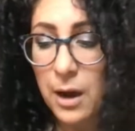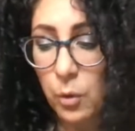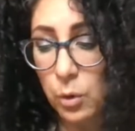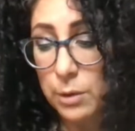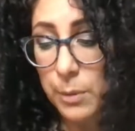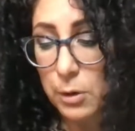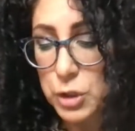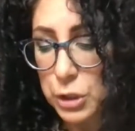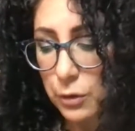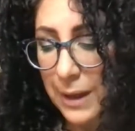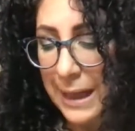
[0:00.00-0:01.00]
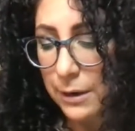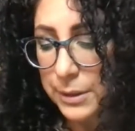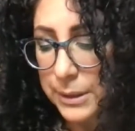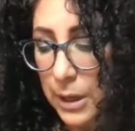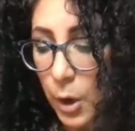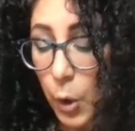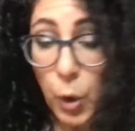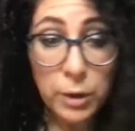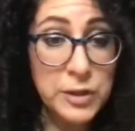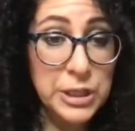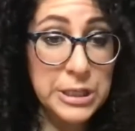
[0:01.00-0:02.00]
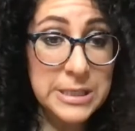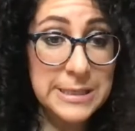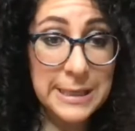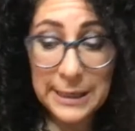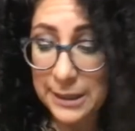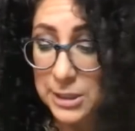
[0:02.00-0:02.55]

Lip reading: or emotional health. Or if she just did it